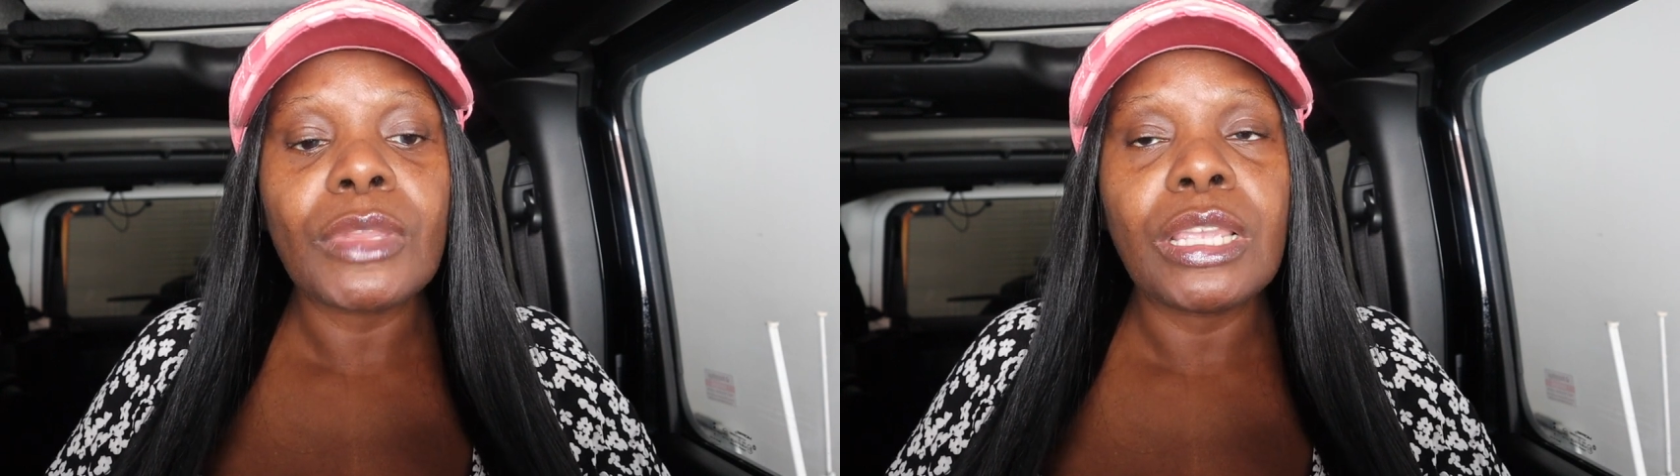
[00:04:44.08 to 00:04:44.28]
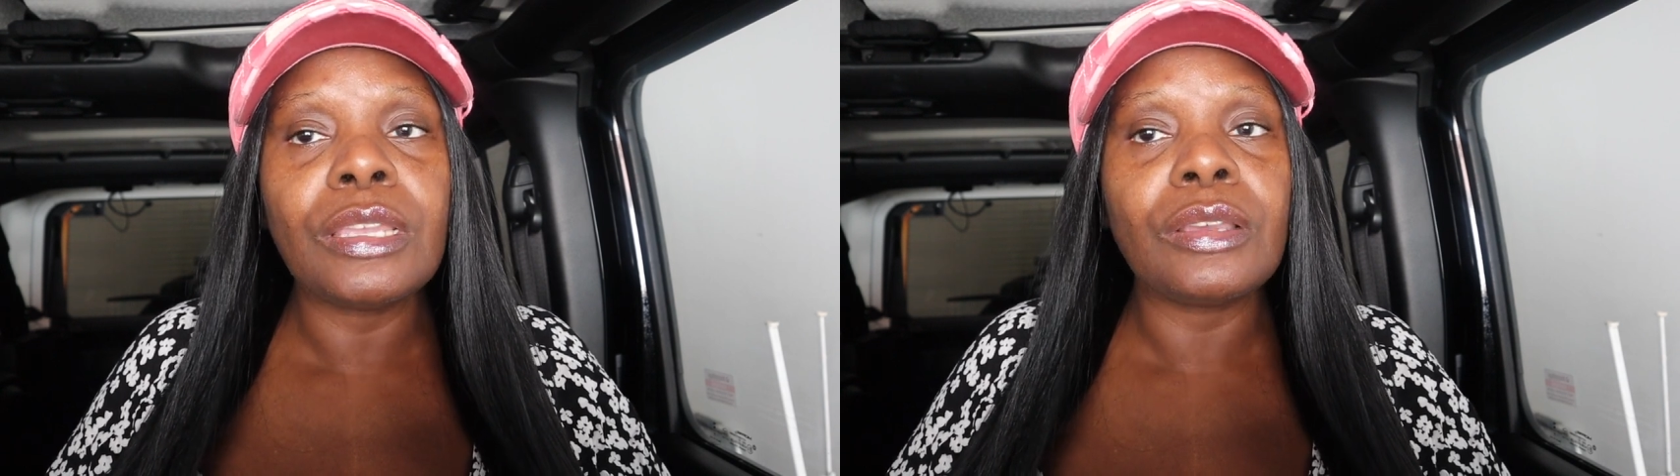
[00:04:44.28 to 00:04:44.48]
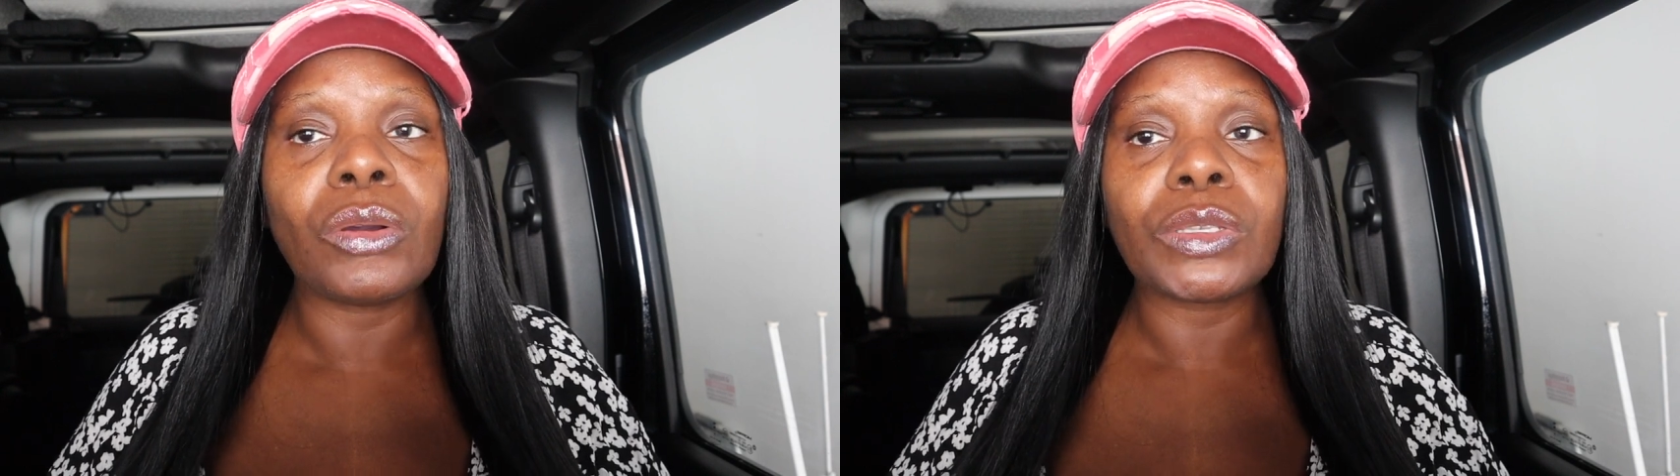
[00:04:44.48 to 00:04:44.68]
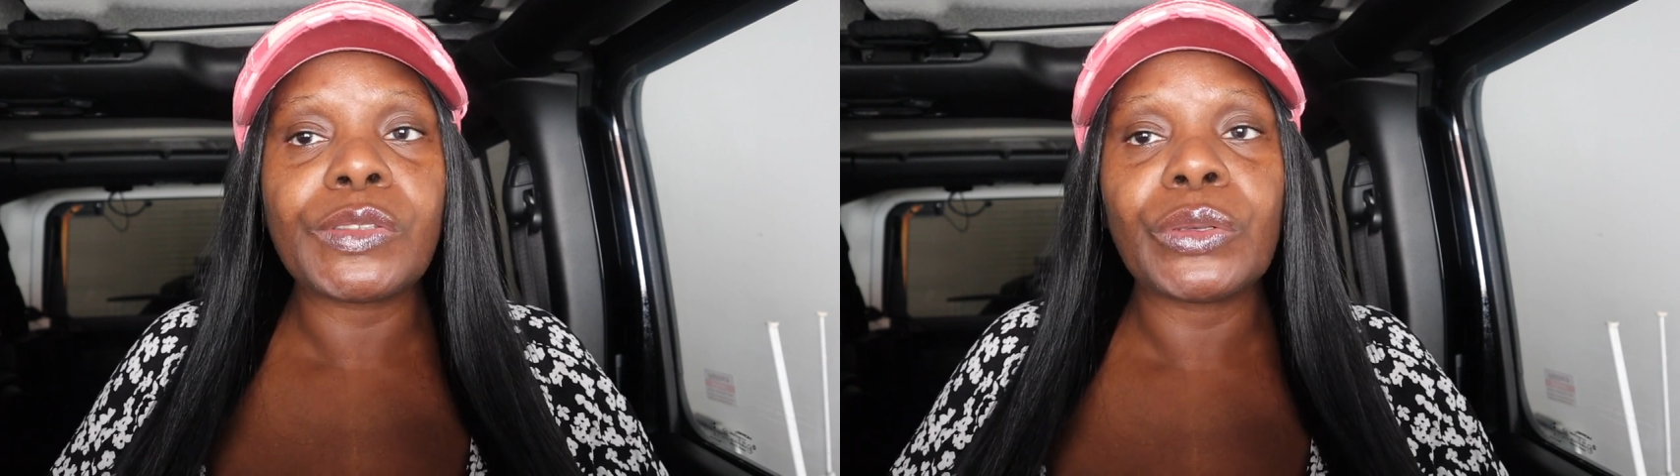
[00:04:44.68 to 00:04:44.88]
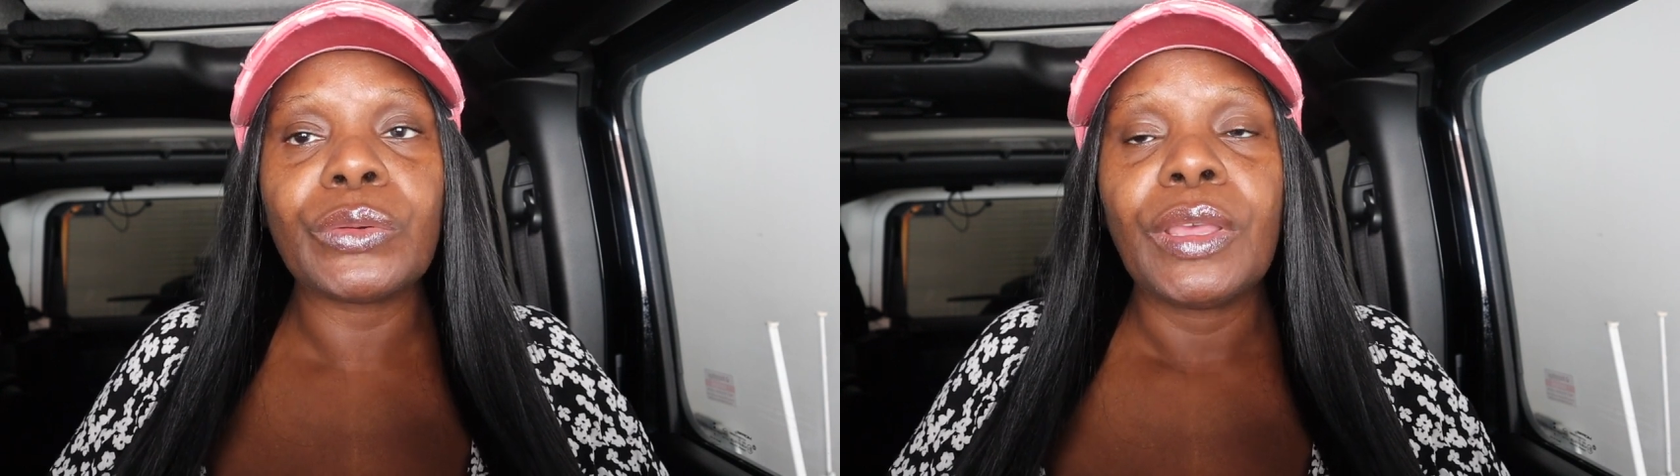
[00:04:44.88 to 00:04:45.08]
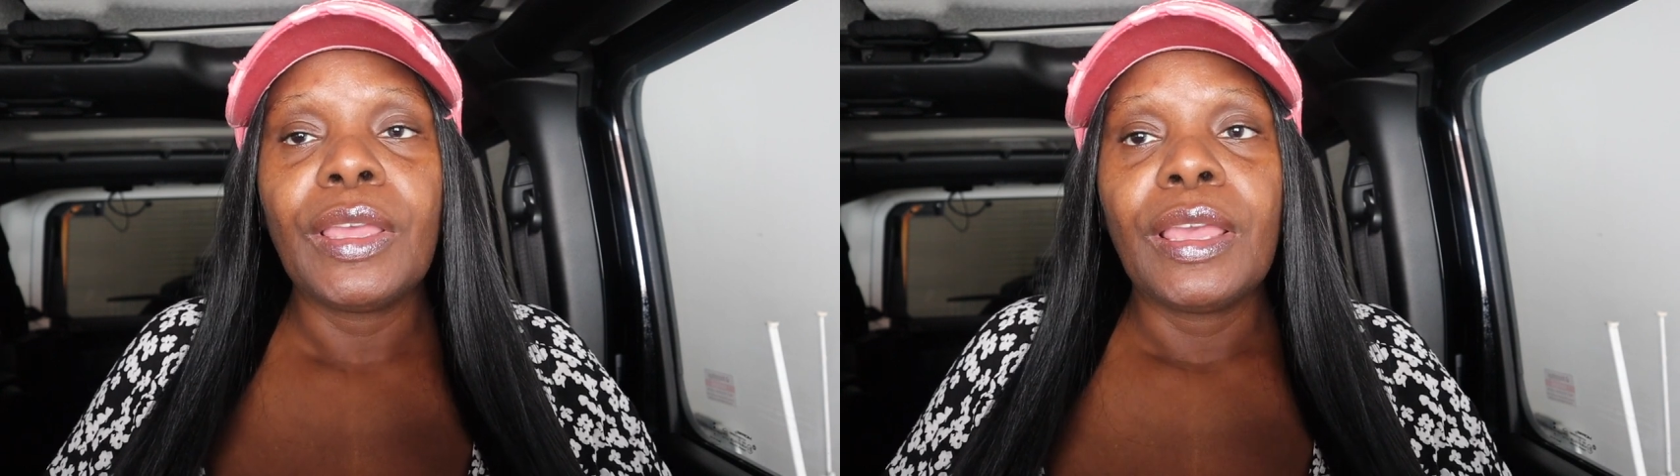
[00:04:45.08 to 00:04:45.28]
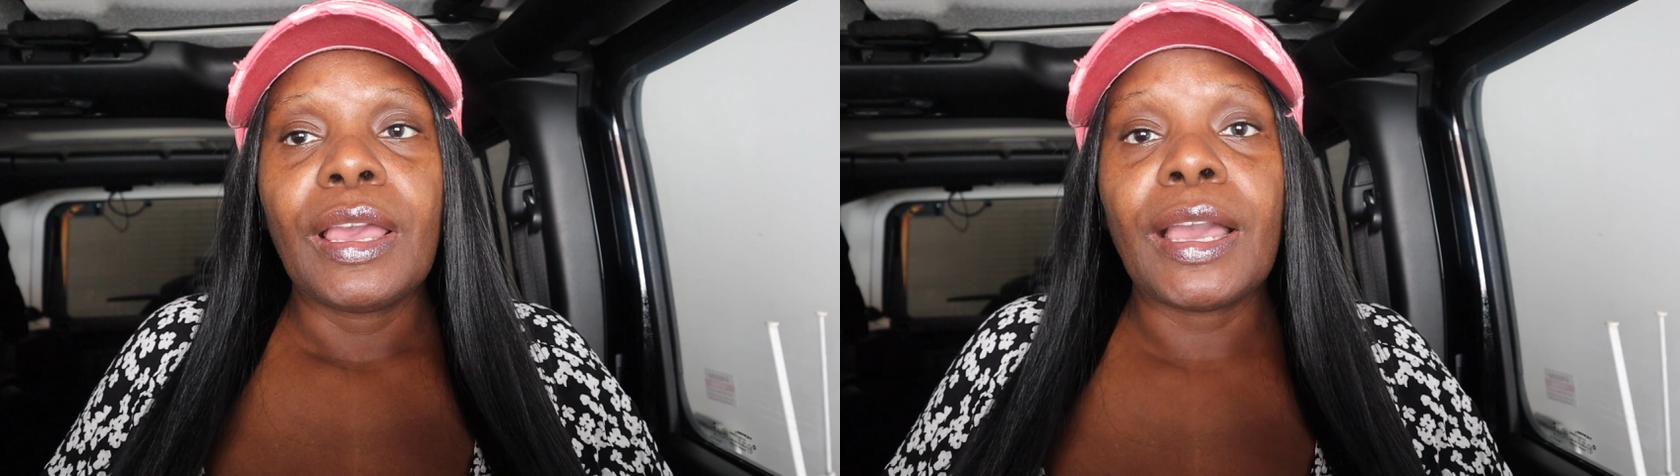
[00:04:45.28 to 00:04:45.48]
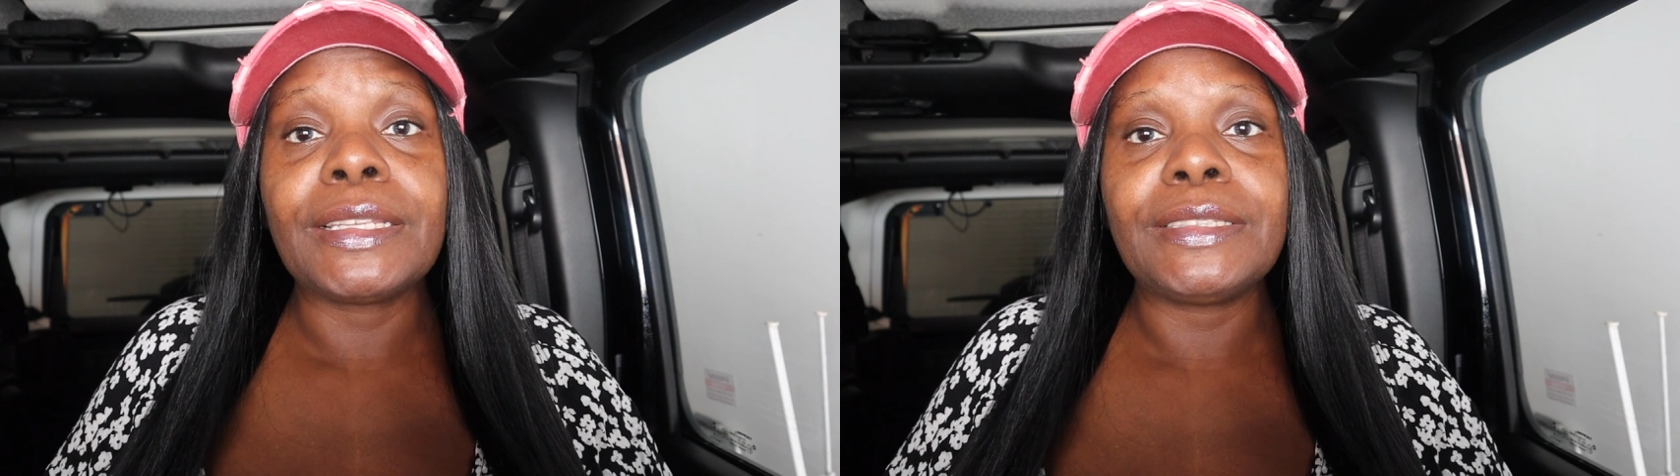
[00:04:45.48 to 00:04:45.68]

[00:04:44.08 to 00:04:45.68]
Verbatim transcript: And also, I